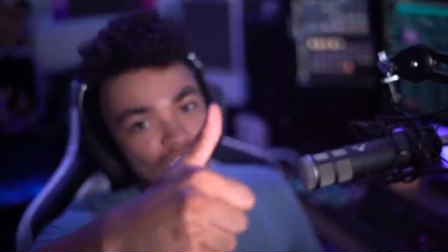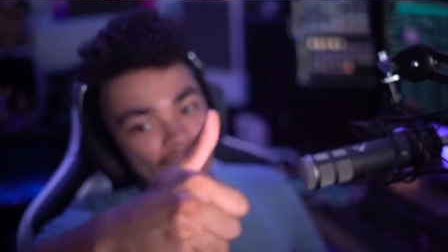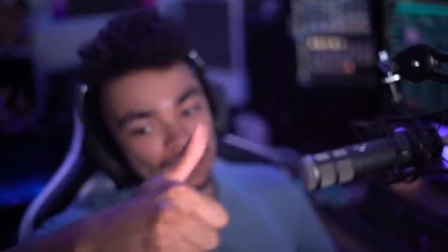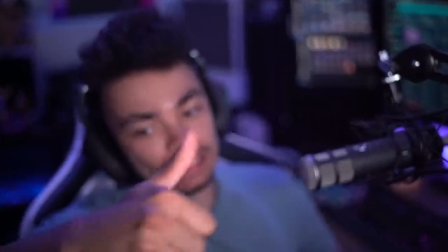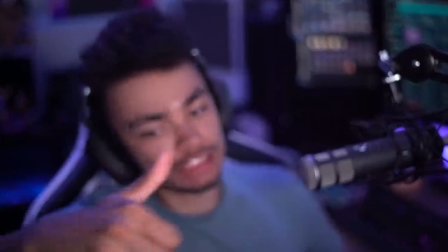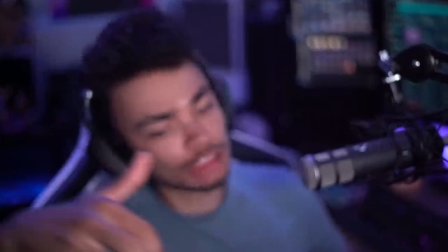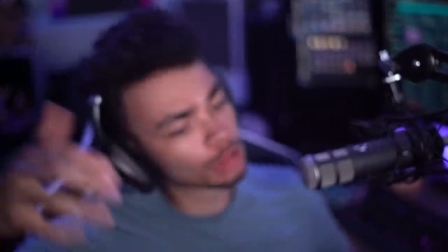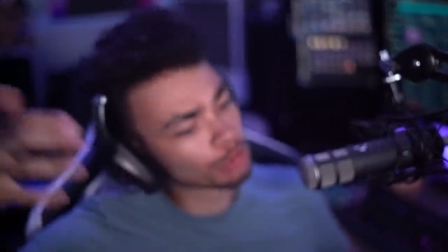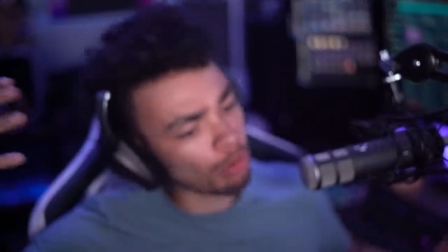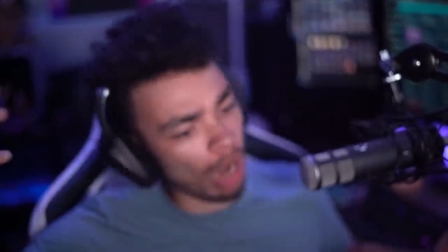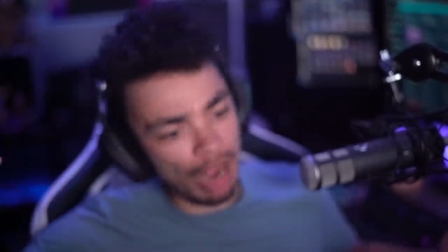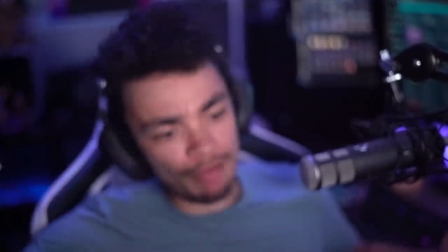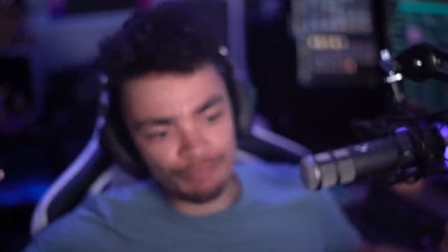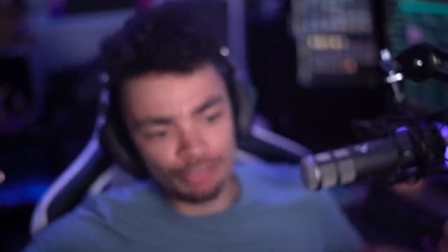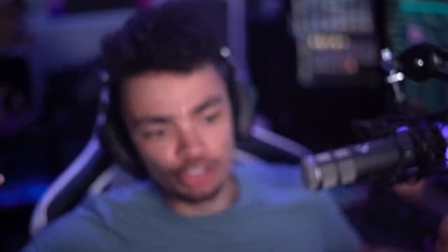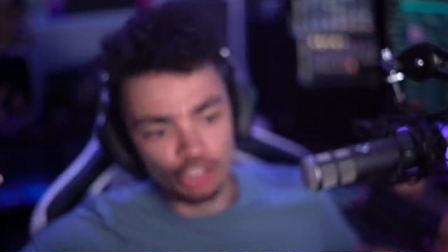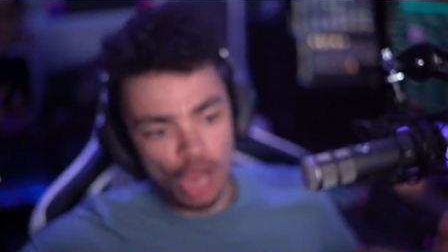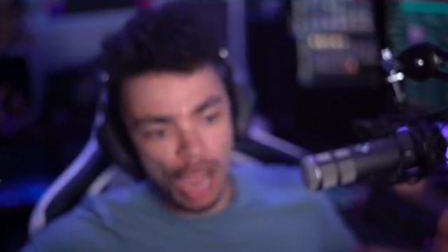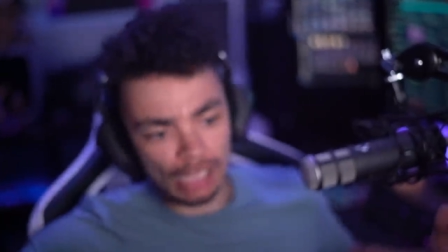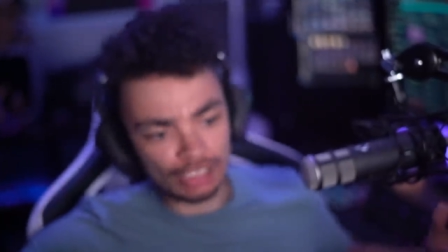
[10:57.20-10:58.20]
like, subscribe
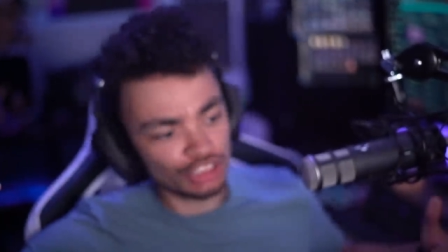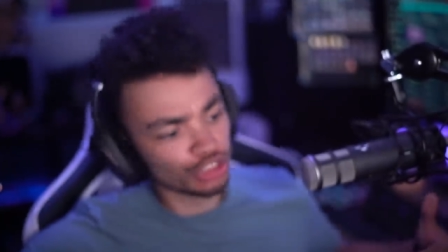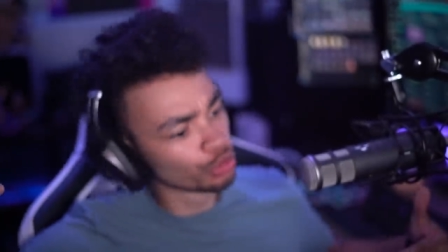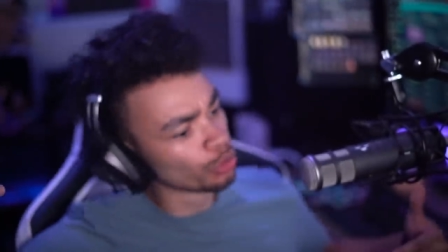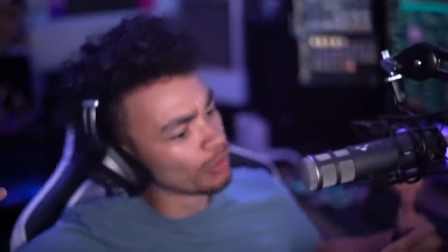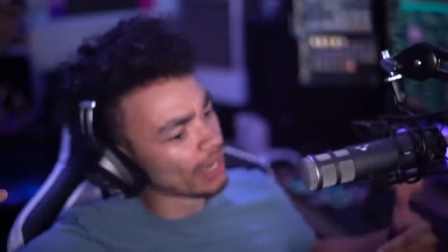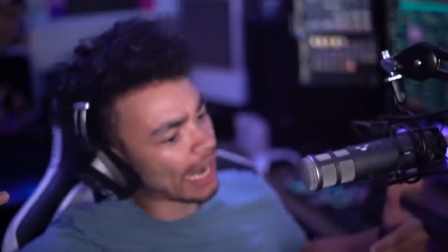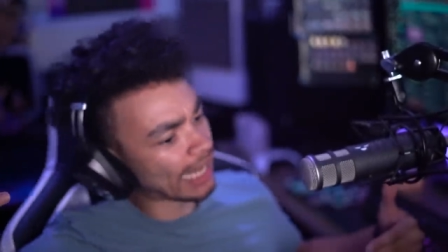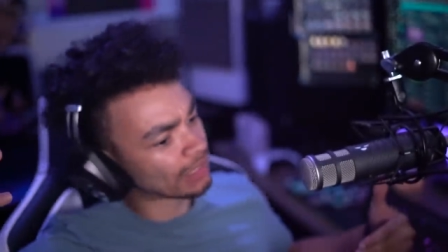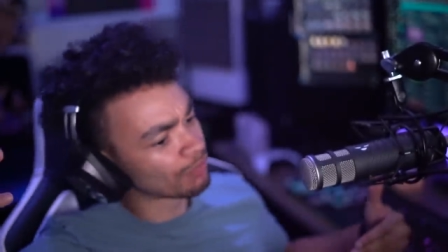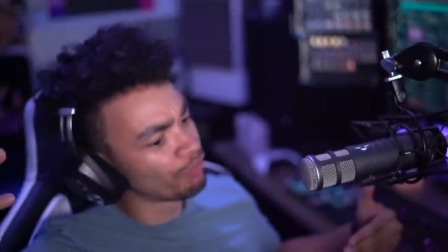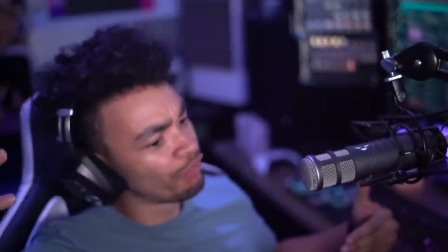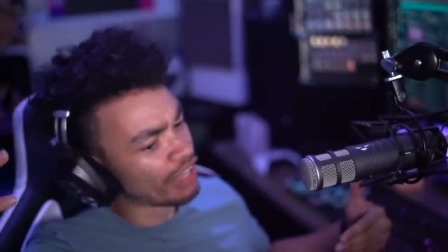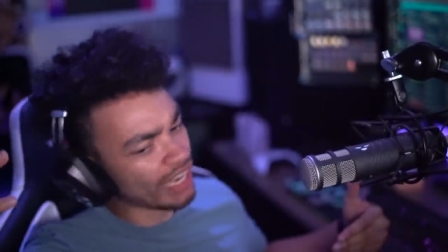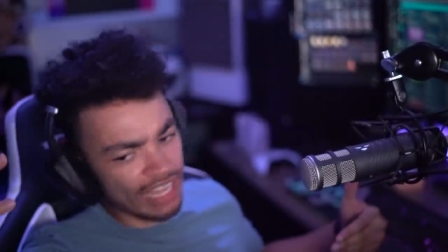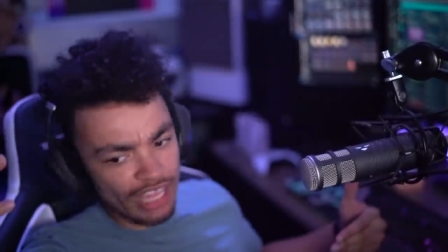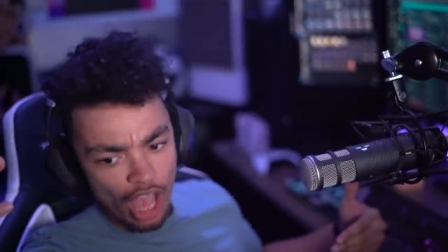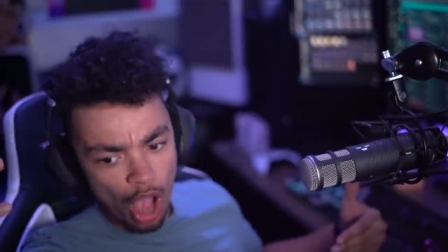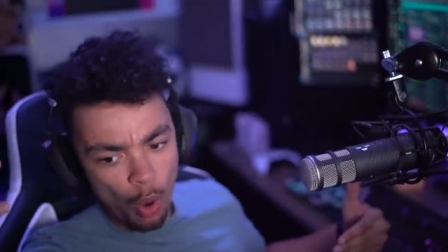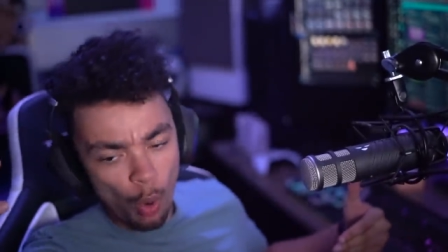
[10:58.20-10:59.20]
if you're not. See you in the next
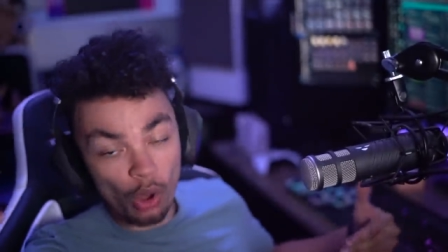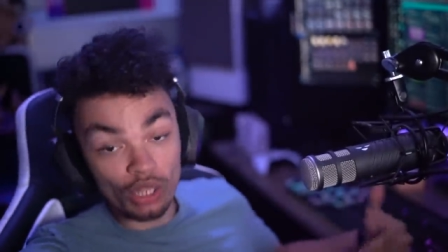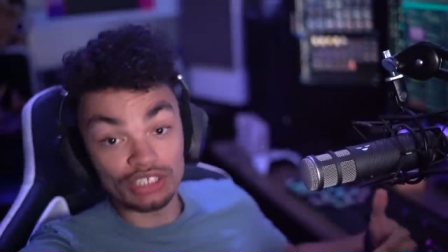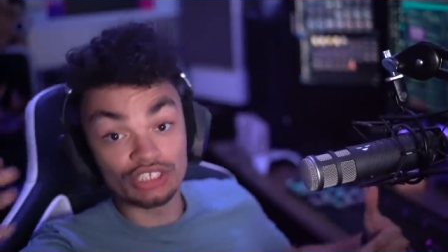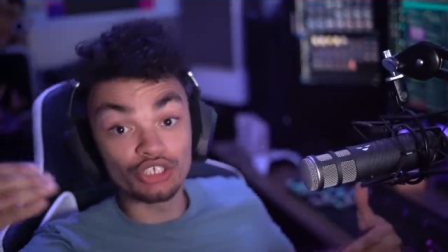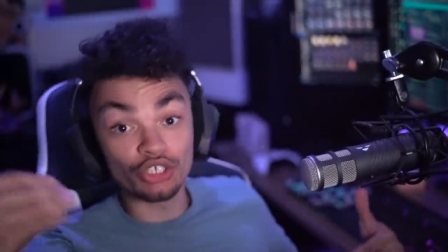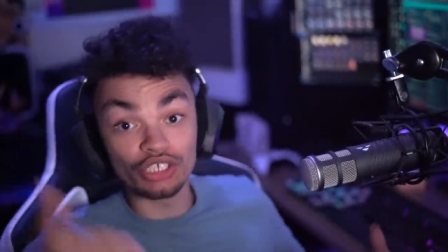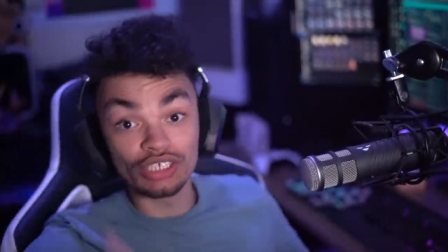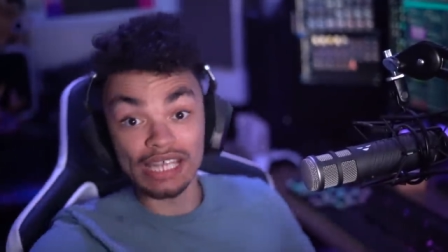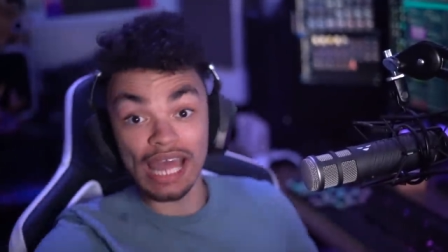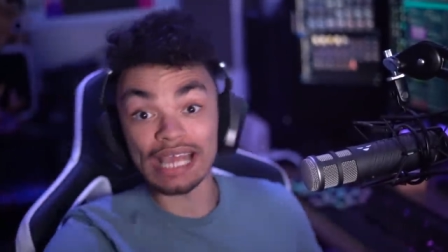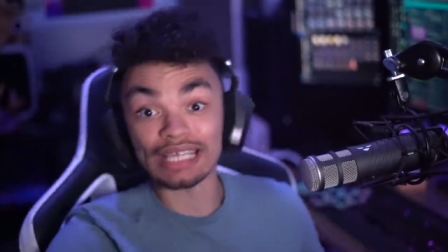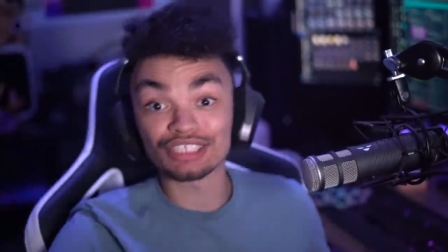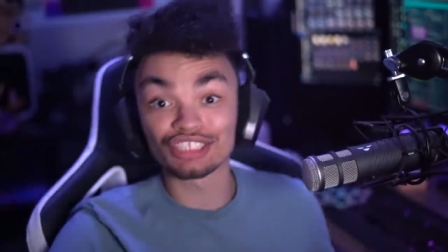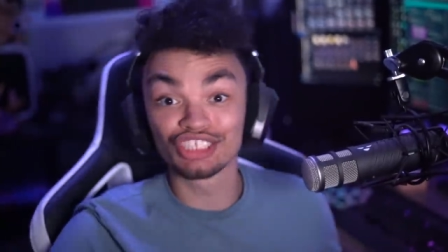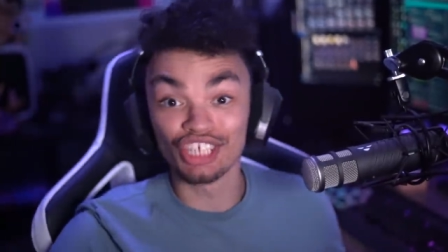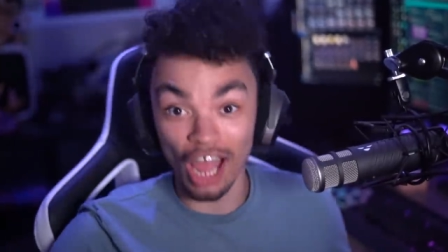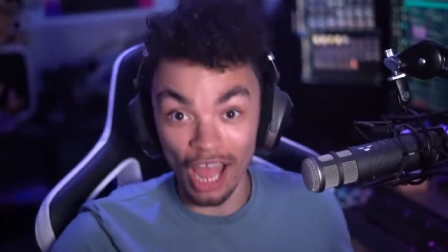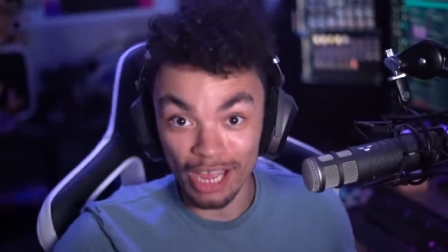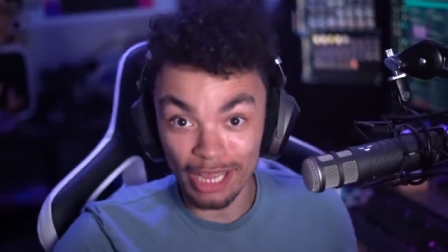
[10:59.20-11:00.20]
video. Until
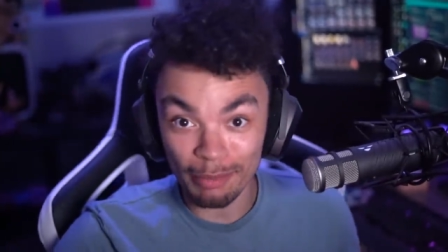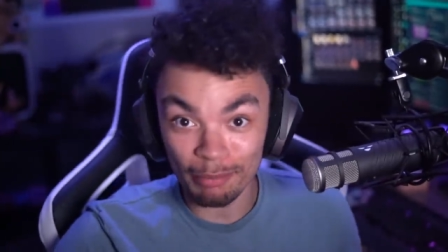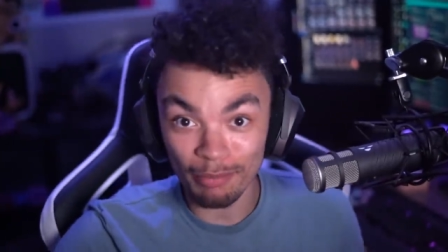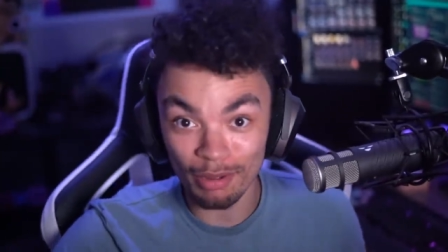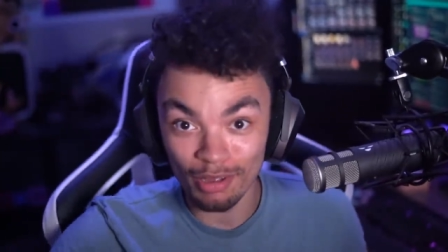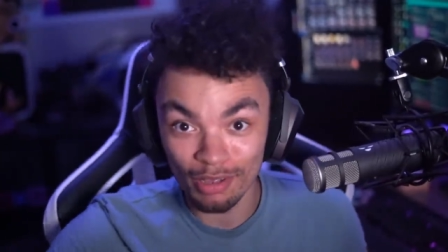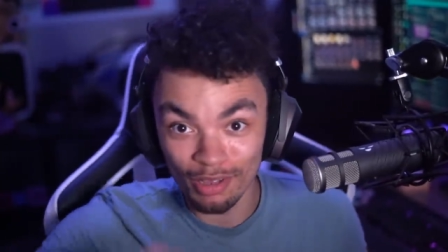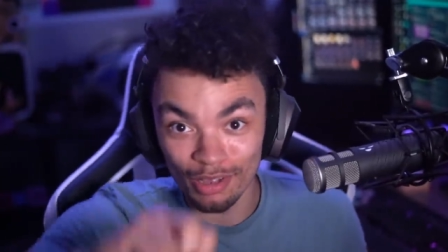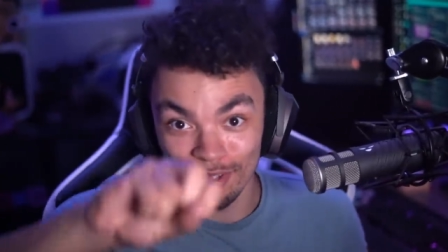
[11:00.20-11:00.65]
next time,